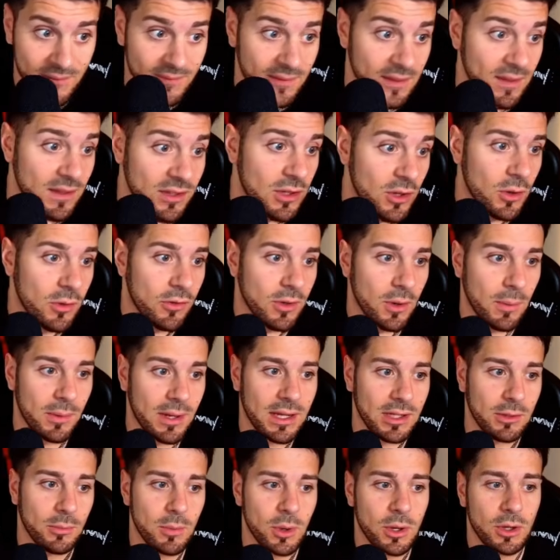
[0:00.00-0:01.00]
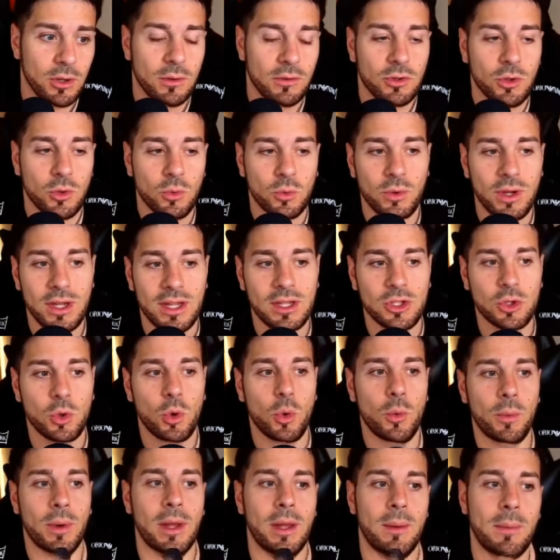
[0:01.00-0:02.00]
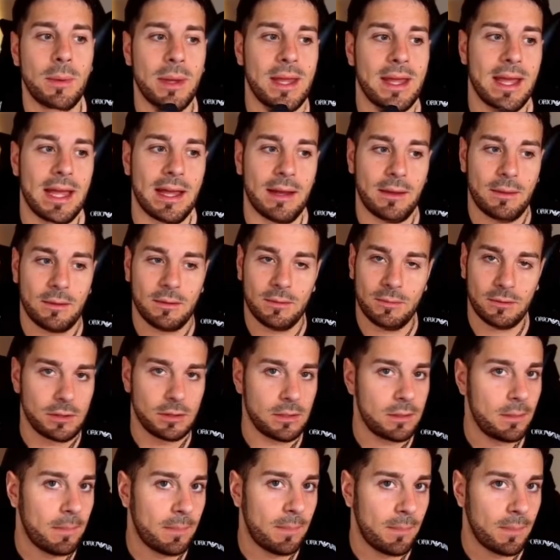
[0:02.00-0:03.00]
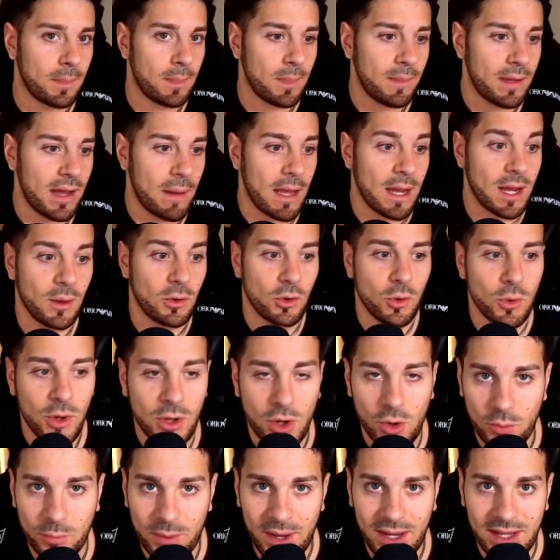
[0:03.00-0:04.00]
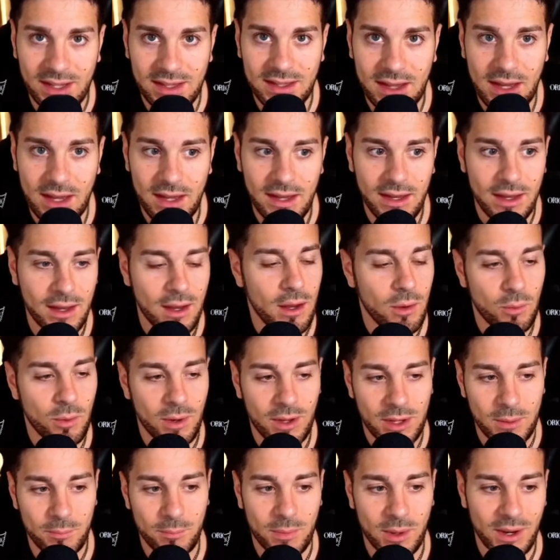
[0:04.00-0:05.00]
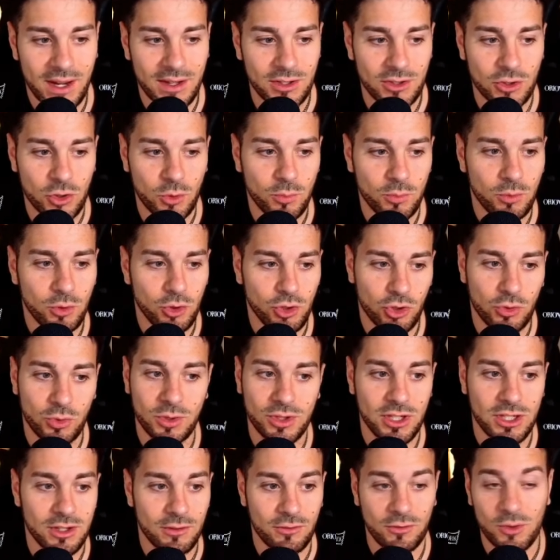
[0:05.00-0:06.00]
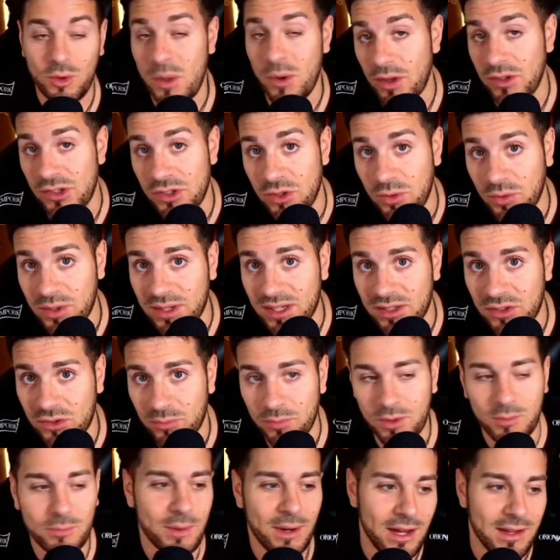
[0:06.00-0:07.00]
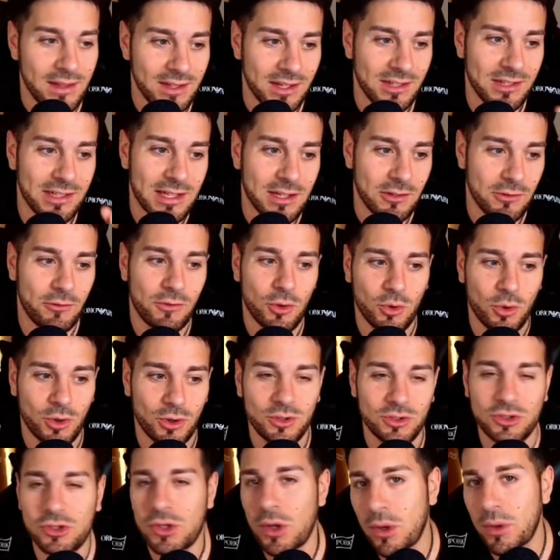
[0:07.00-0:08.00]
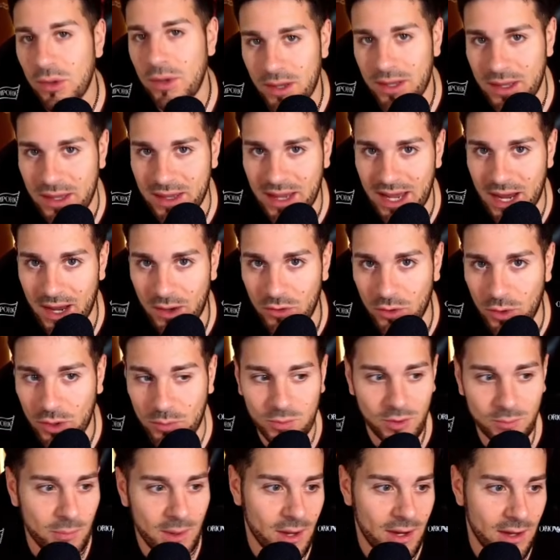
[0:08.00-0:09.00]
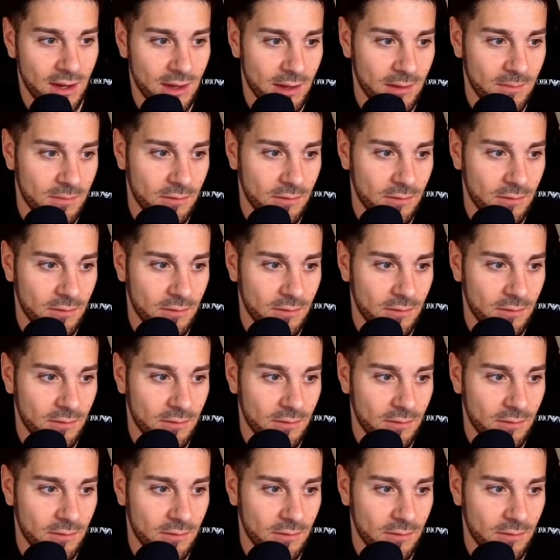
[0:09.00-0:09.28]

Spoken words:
So from this point of view, we need to open up the game. How do we open it? With a breakthrough push with e4, so we need to prepare this e4. So how do we prepare it?